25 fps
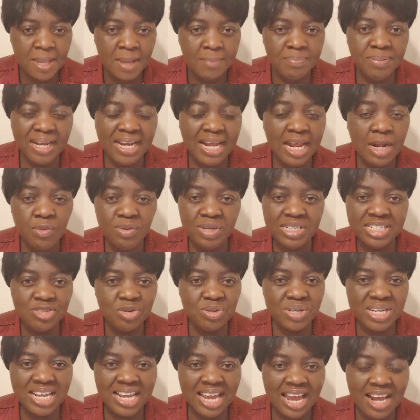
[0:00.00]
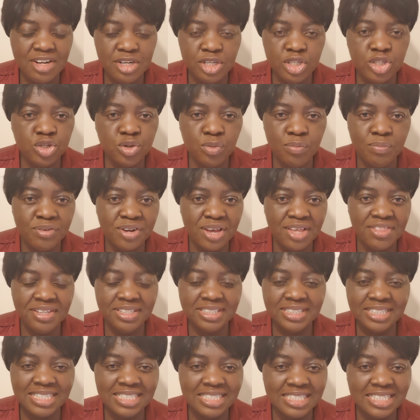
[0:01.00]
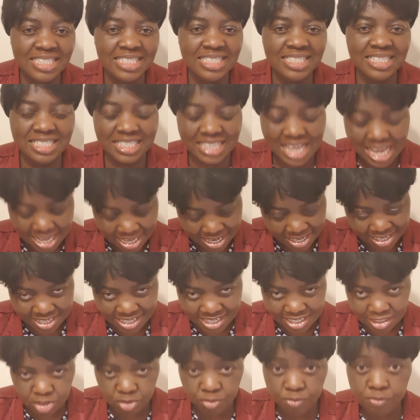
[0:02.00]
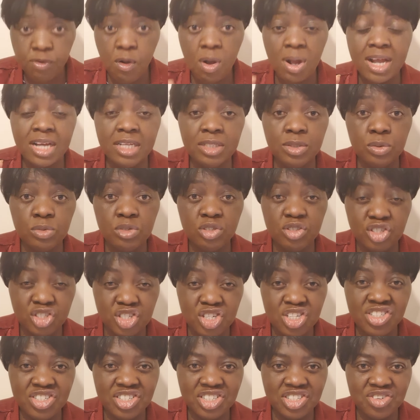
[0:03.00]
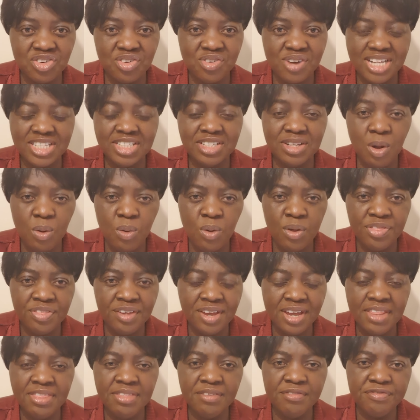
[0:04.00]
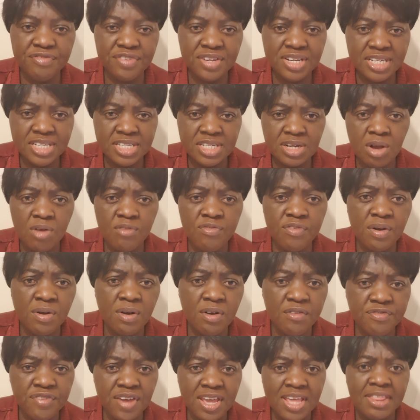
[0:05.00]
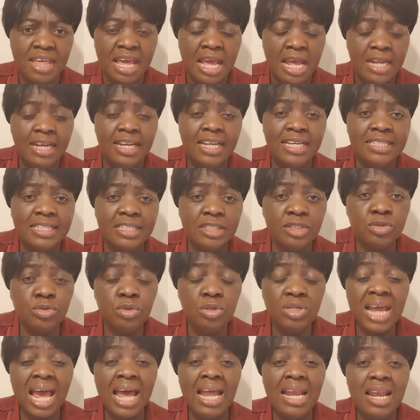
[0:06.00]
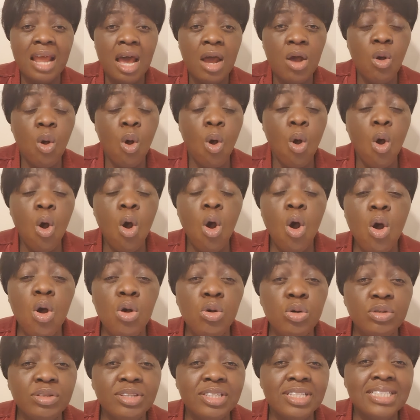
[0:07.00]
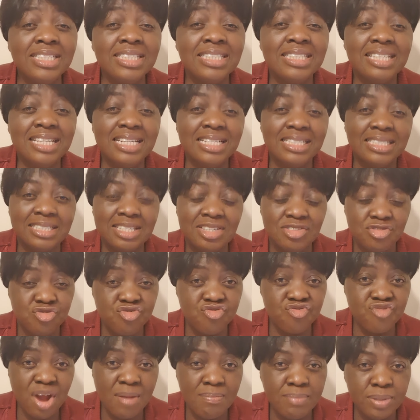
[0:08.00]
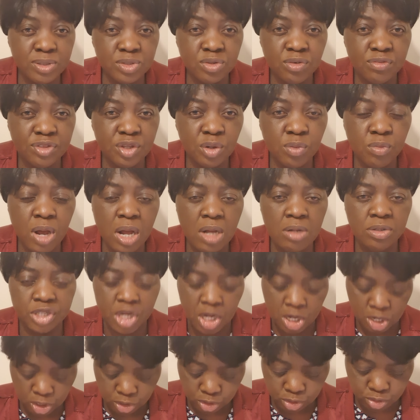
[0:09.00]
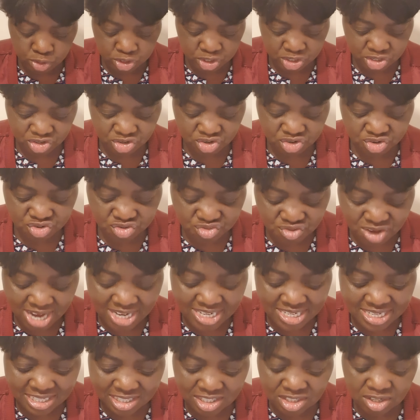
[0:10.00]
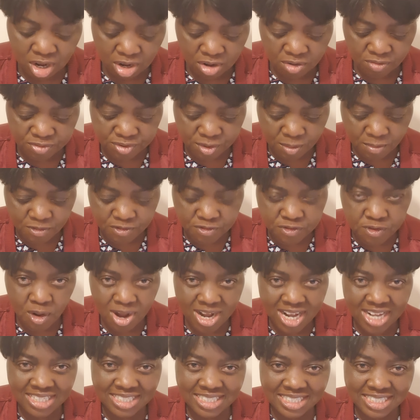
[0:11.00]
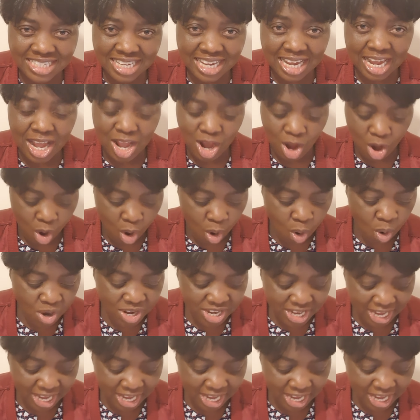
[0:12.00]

But I want to encourage you, brothers and sisters, let us focus on Jesus Christ, the author and the finisher of our faith. Let us not allow all these things, these troubles of the world, to distract us from focusing on